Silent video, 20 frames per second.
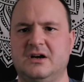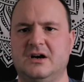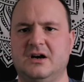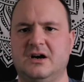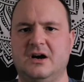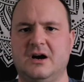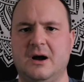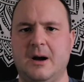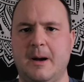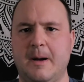
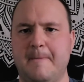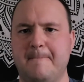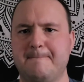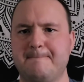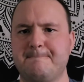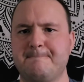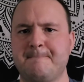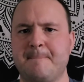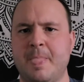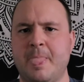
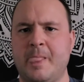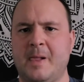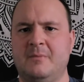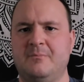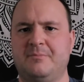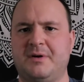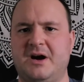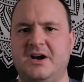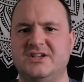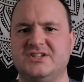Um,
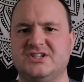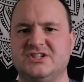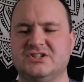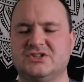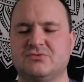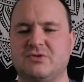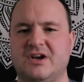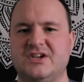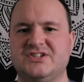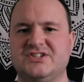
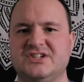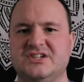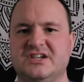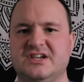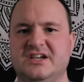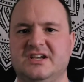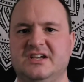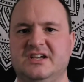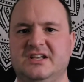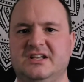Pisces
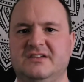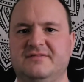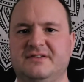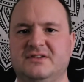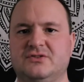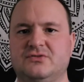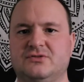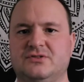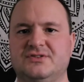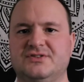rising uh,
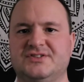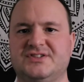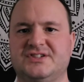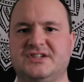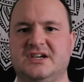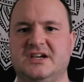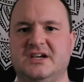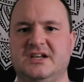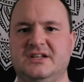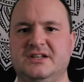
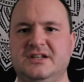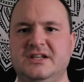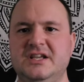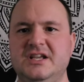individuals uh,